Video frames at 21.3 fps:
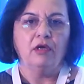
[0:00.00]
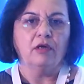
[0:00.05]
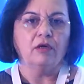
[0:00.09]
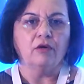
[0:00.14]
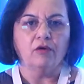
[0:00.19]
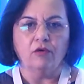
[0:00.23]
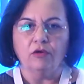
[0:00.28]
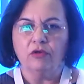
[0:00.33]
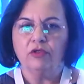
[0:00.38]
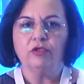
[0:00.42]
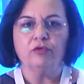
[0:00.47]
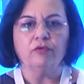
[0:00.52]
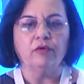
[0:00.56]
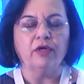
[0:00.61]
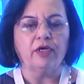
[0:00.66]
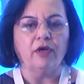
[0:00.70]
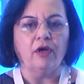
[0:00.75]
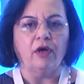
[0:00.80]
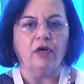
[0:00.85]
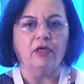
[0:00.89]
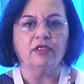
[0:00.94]
go to a
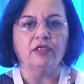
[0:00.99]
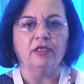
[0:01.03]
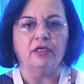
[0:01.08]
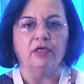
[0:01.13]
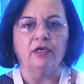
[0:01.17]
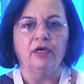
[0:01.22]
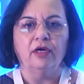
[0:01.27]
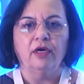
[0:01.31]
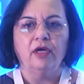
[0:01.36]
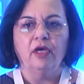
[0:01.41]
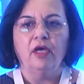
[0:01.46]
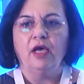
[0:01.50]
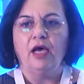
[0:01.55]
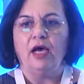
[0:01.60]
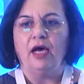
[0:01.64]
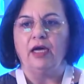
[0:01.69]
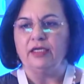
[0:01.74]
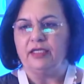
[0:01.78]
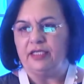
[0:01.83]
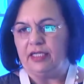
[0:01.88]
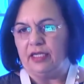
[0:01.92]
doctor
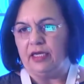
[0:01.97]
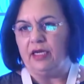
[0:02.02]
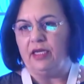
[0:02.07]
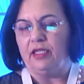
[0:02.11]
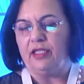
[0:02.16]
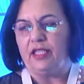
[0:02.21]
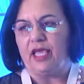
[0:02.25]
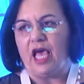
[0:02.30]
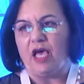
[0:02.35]
until they